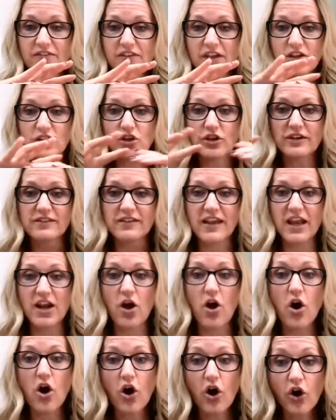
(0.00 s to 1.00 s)
that looks
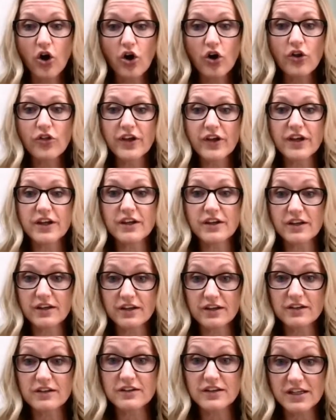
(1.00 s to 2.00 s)
at all
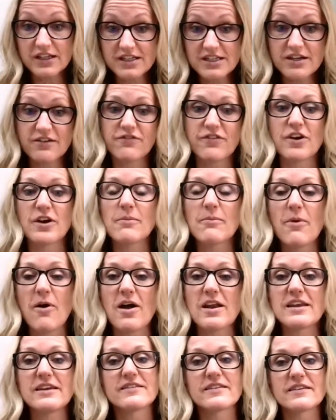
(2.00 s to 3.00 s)
the different
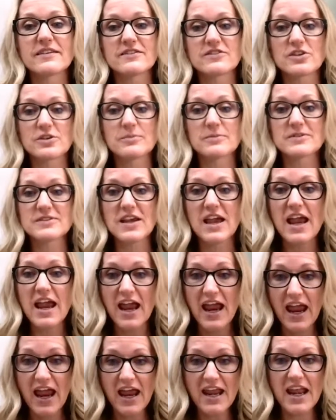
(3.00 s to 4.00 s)
body systems
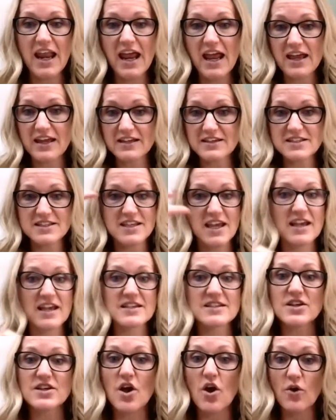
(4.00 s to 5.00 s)
and
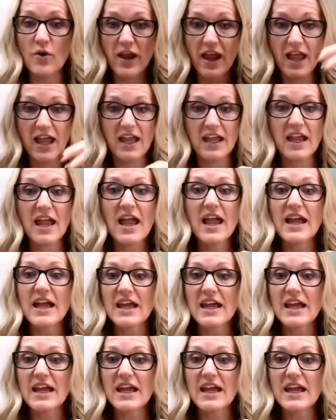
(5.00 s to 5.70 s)
says, okay,